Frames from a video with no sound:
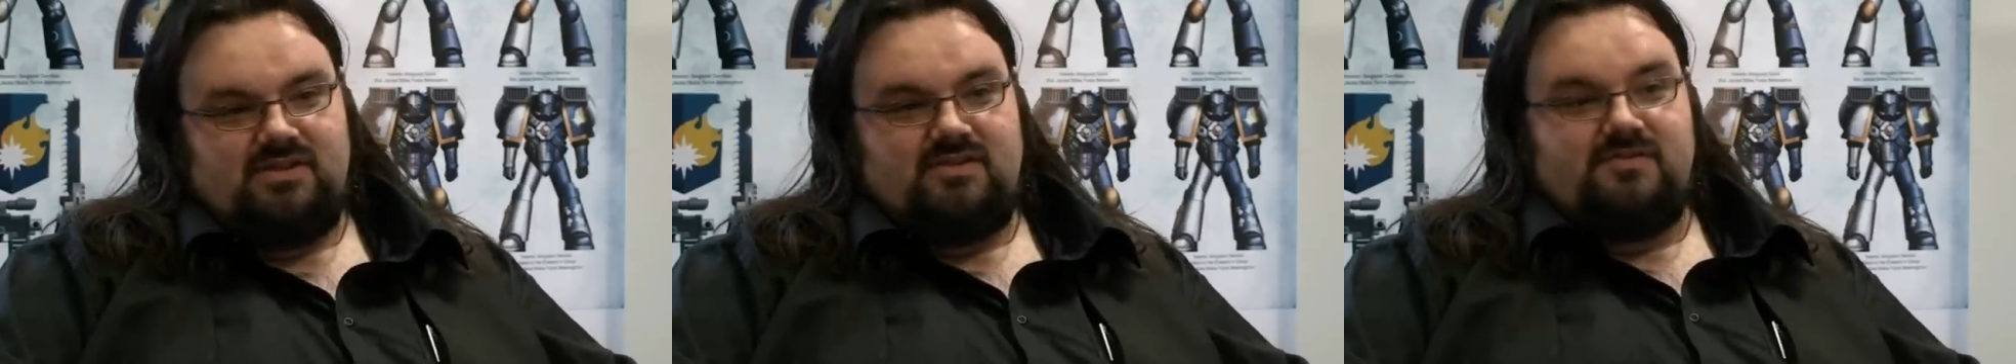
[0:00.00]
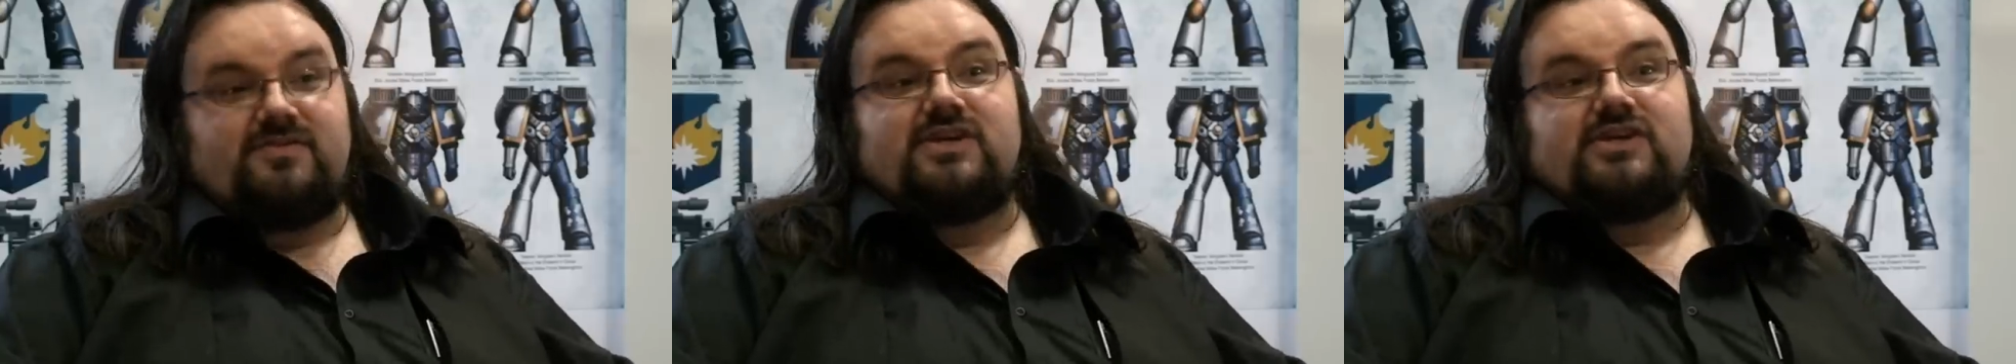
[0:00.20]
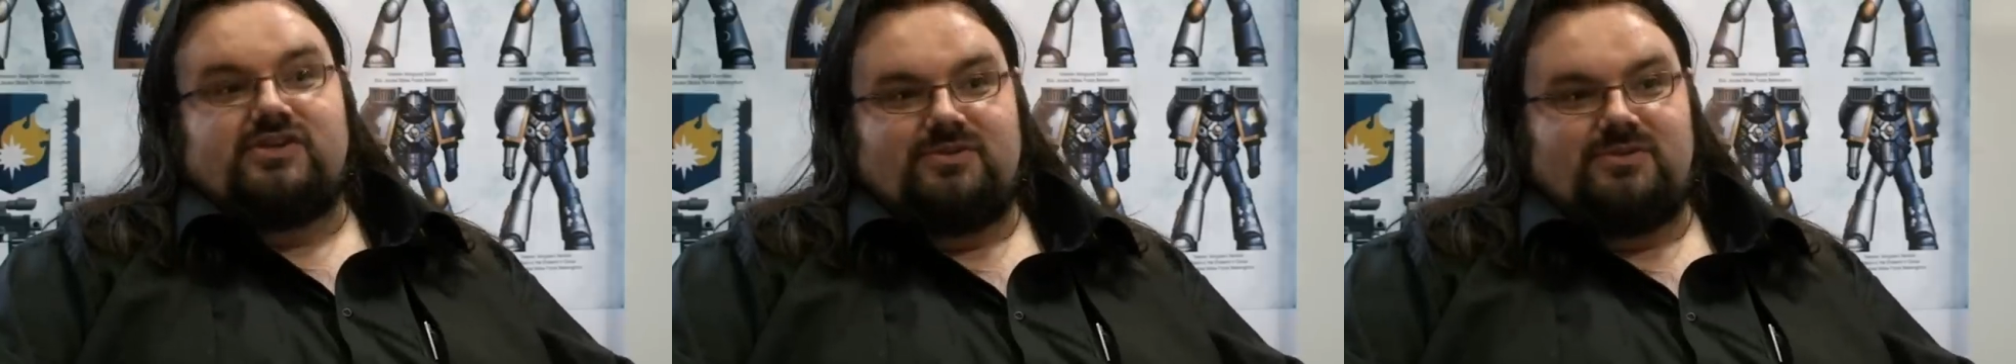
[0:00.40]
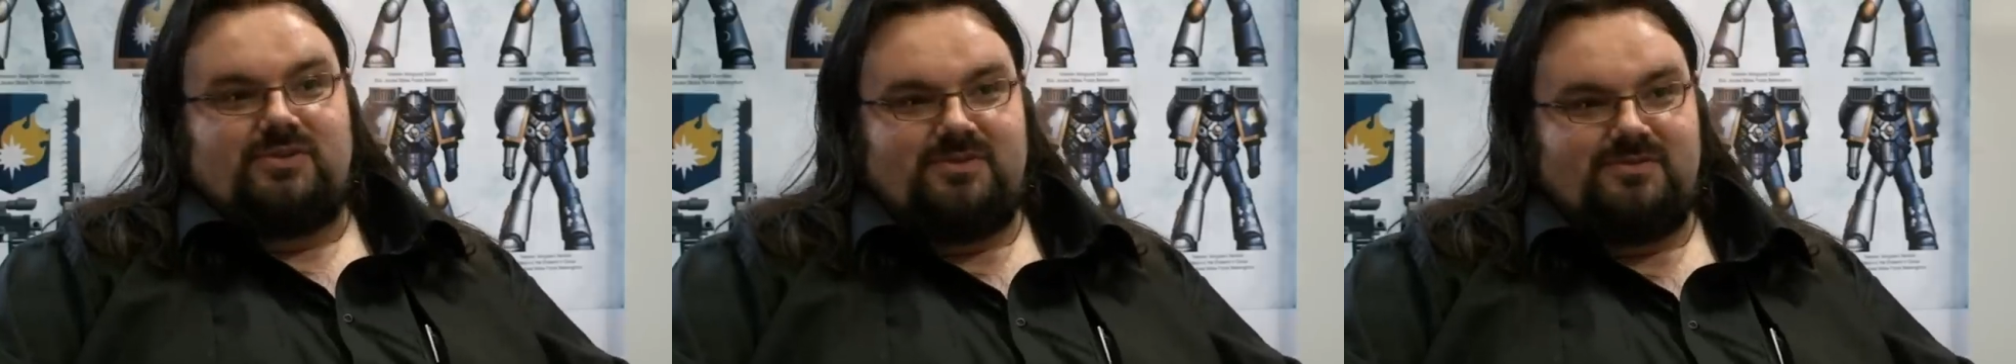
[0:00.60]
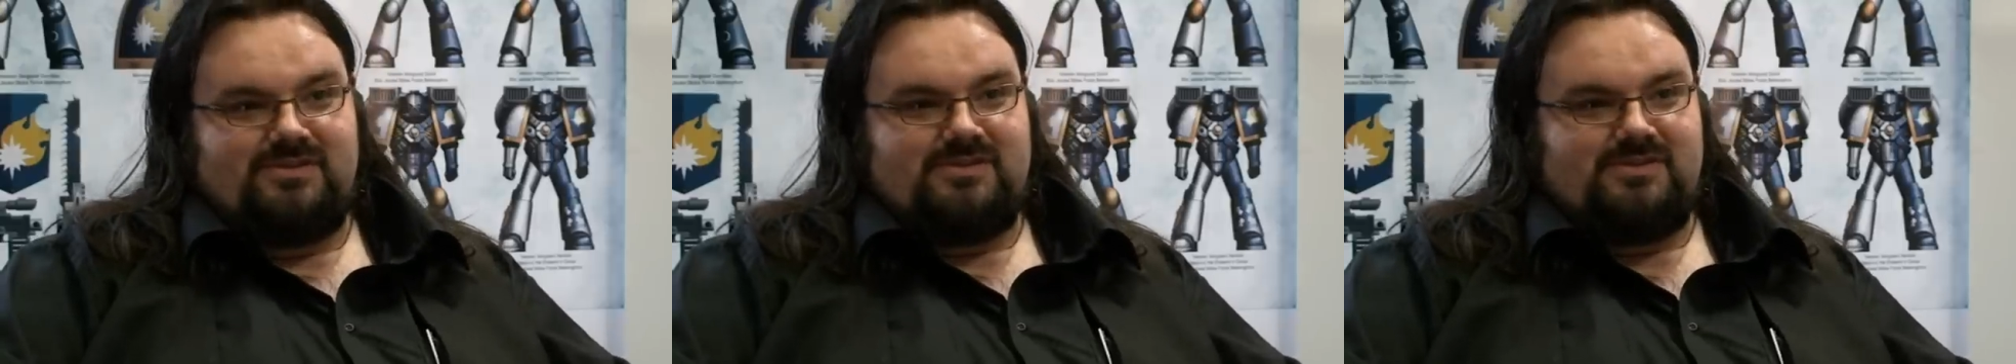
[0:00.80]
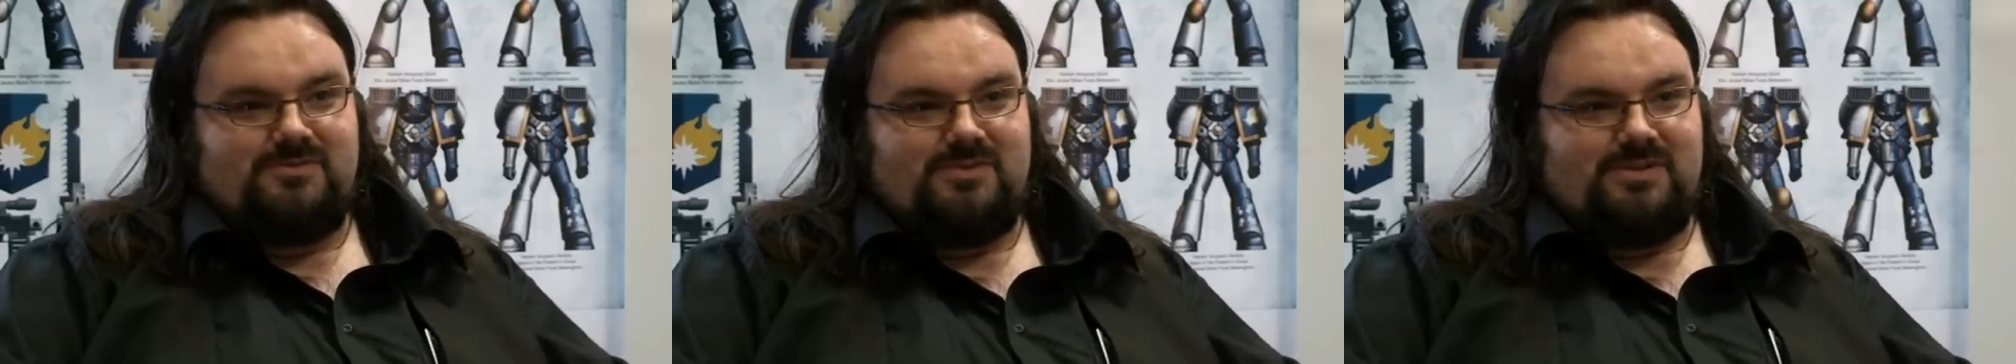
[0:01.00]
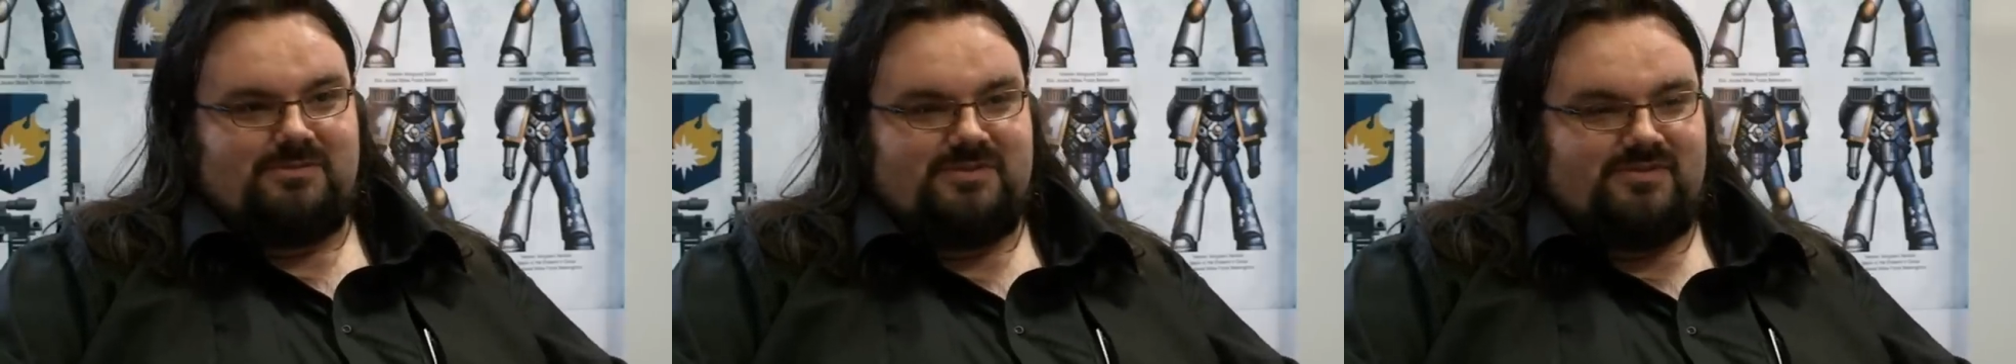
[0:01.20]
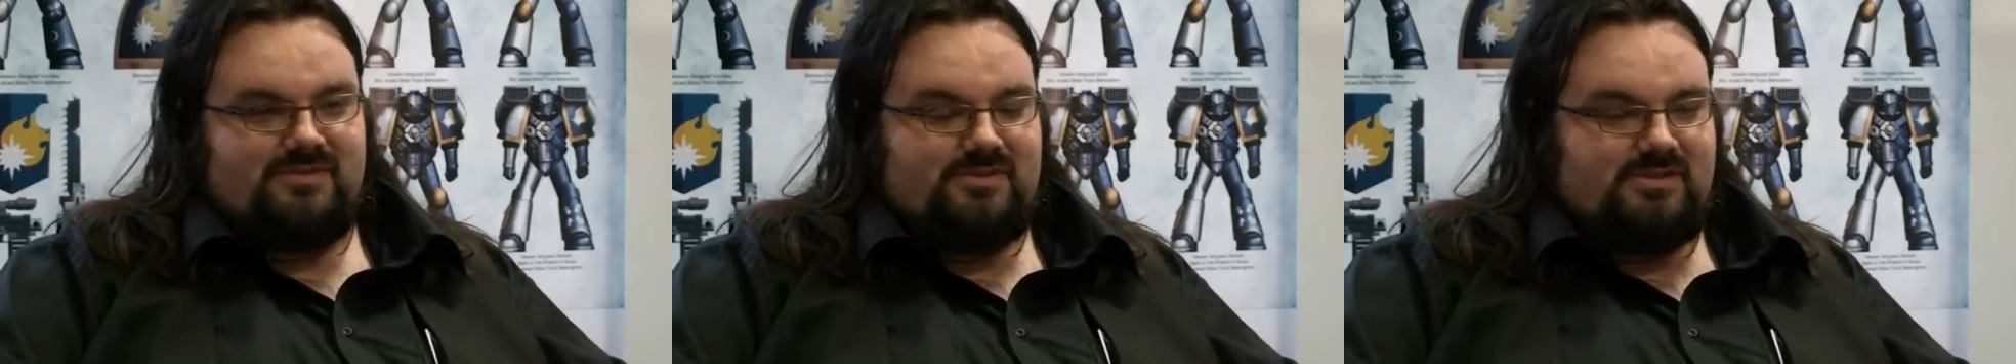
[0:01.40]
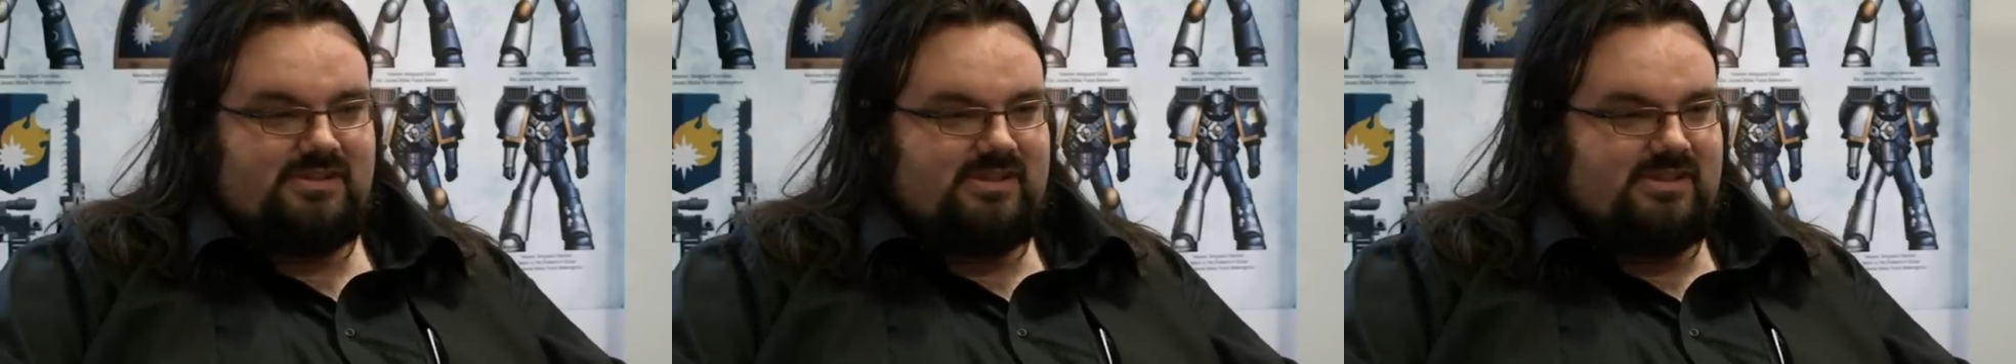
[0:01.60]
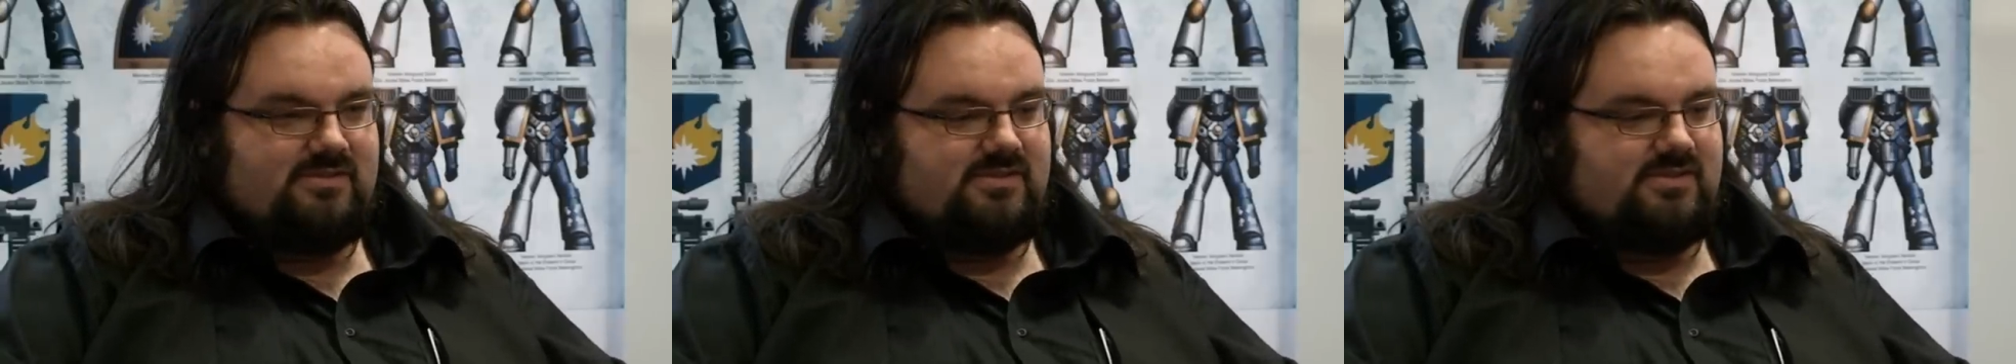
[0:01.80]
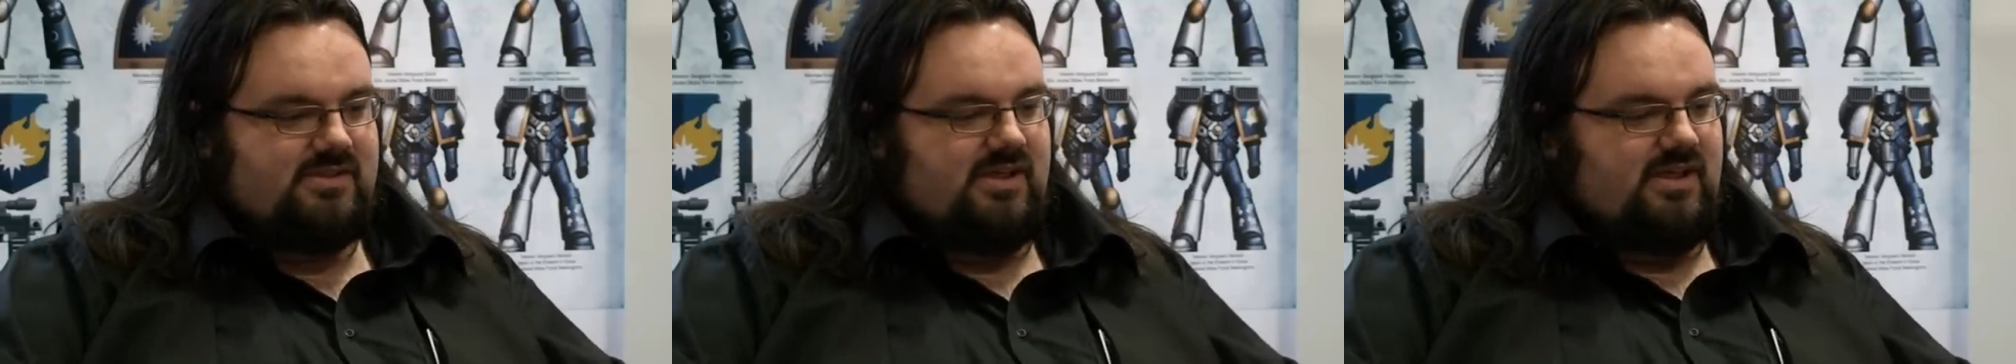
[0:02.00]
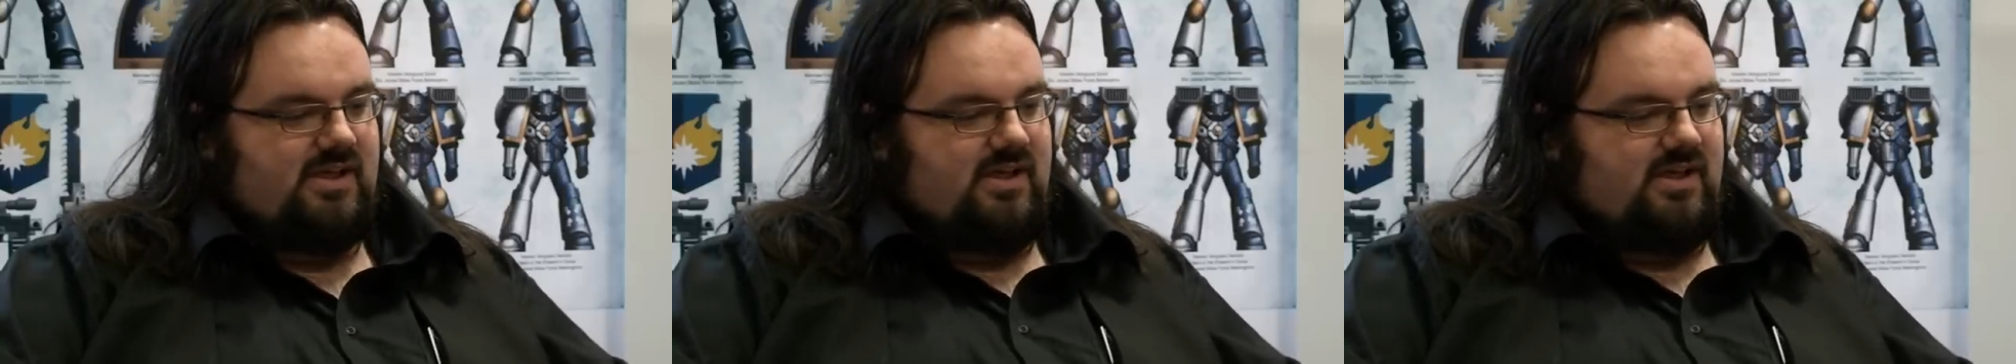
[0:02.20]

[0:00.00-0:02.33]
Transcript: the fictional universe of Warhammer 40,000,